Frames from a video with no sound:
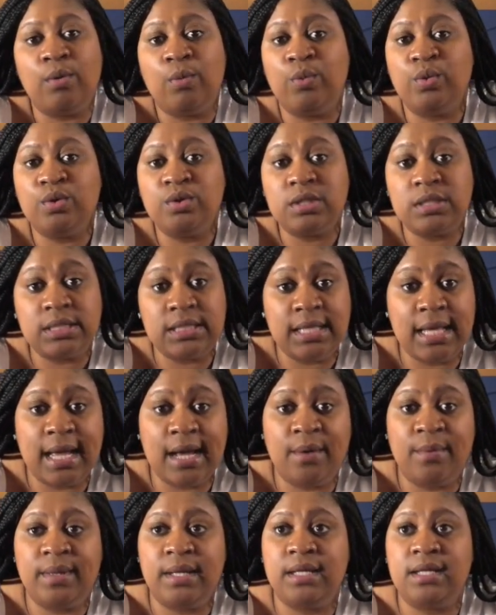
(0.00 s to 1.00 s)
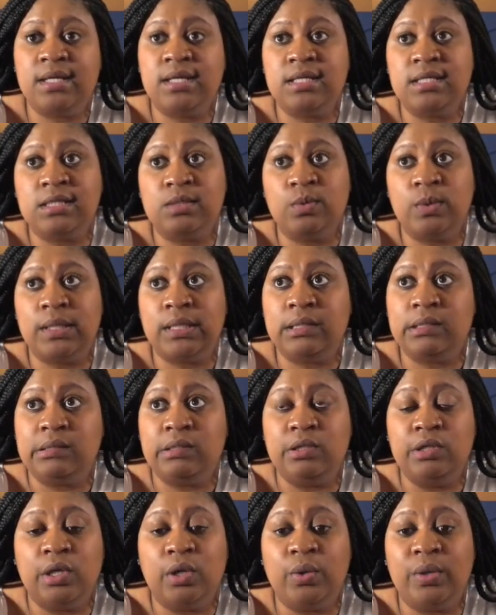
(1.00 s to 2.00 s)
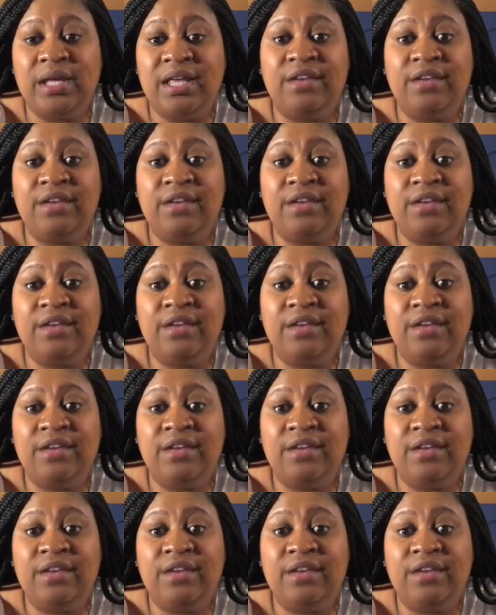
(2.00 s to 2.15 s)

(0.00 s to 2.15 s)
We'll see how it is when, you know,